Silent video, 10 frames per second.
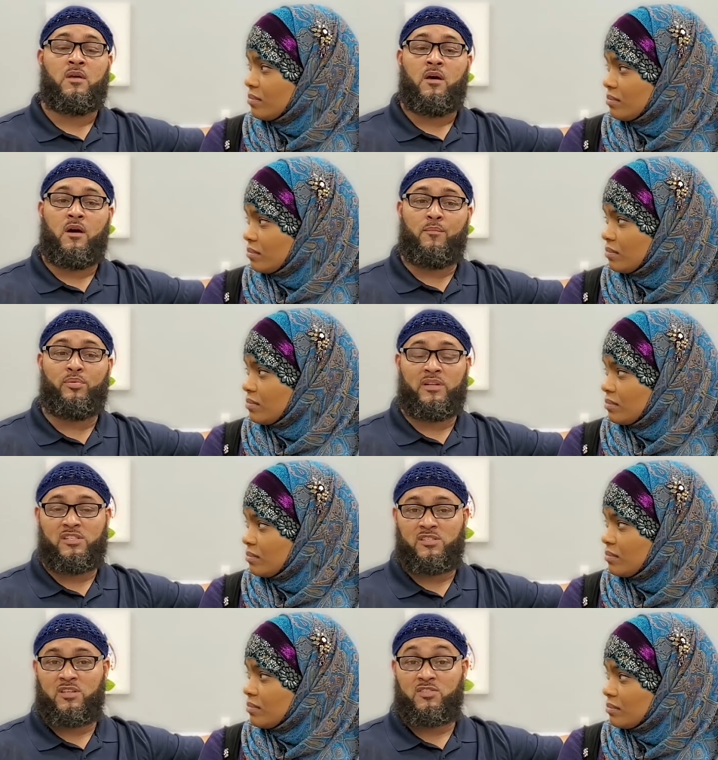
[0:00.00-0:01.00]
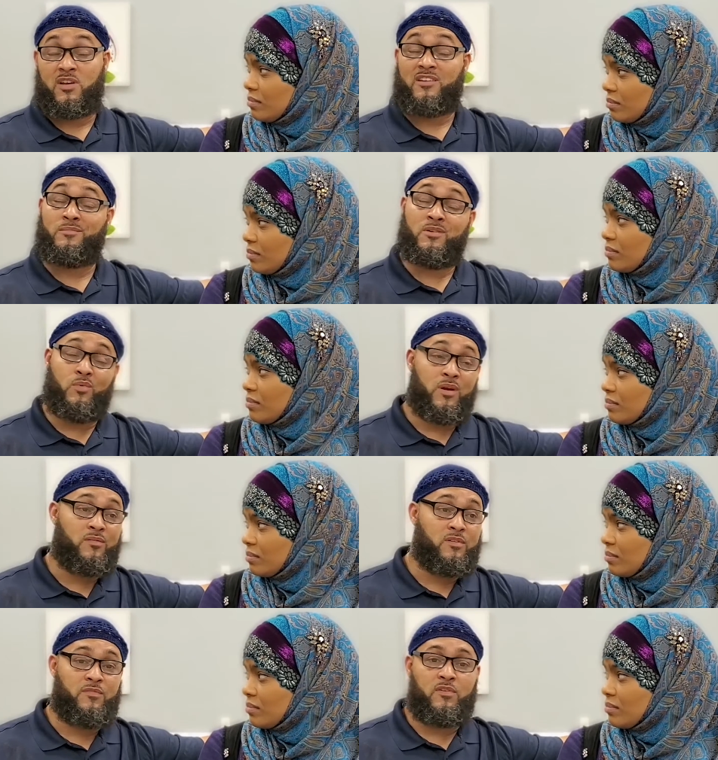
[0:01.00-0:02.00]
Speaker 1: um, polygyny, because you have to be aware of
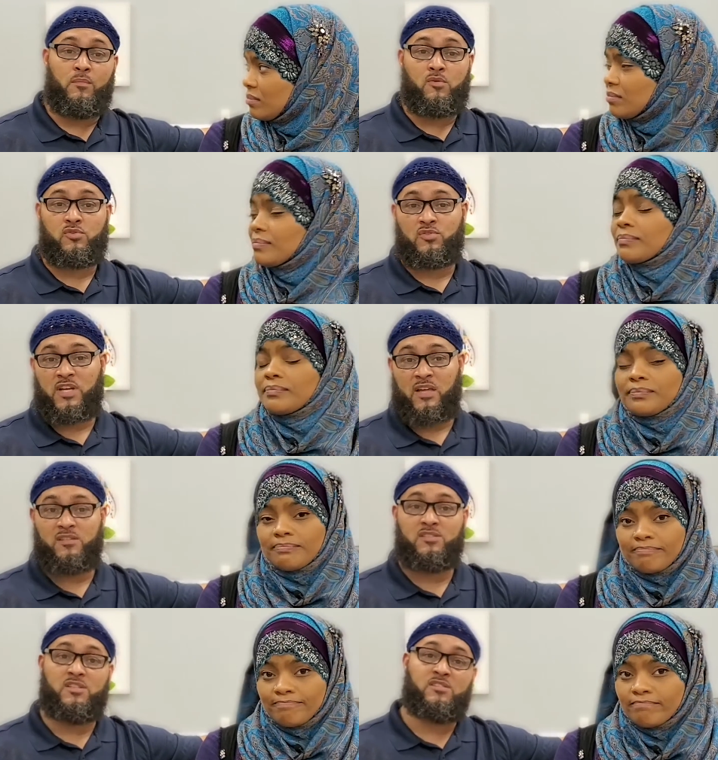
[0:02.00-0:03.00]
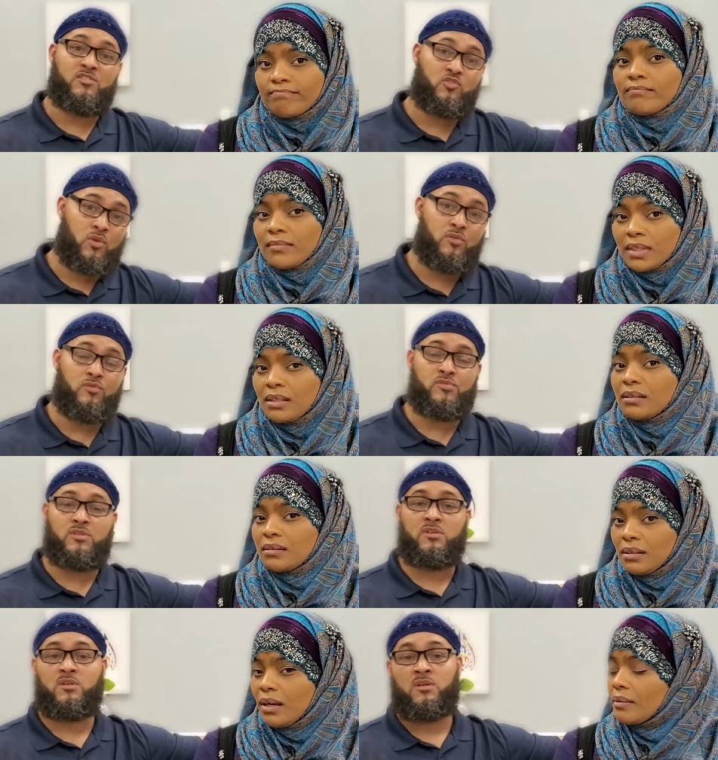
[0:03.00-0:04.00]
the different emotional challenges and struggles
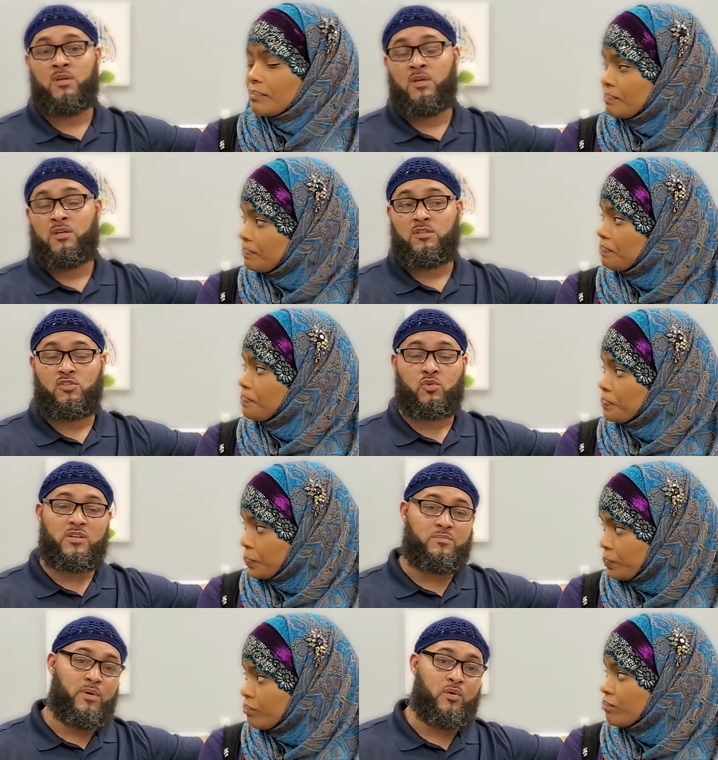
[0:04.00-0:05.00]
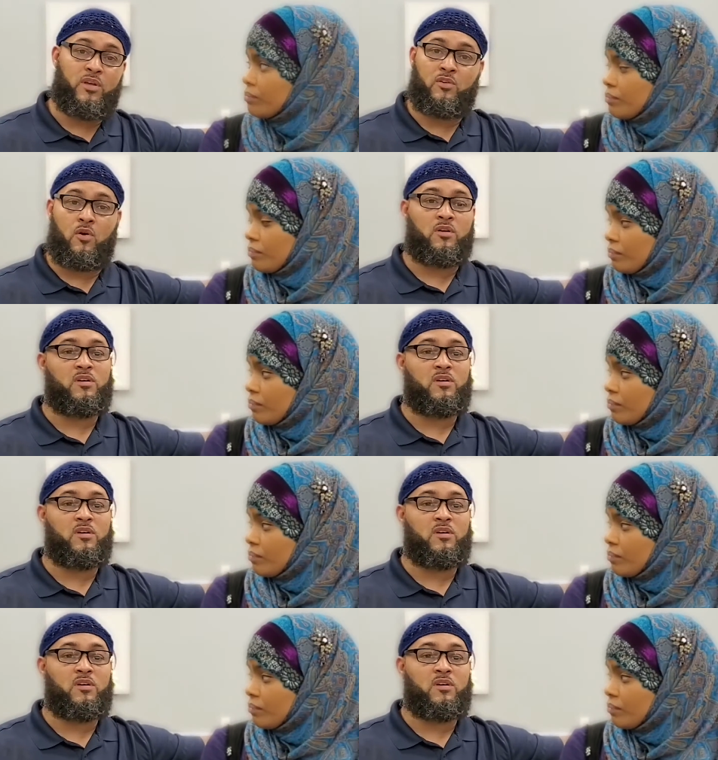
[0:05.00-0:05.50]
and the, the trust building and all the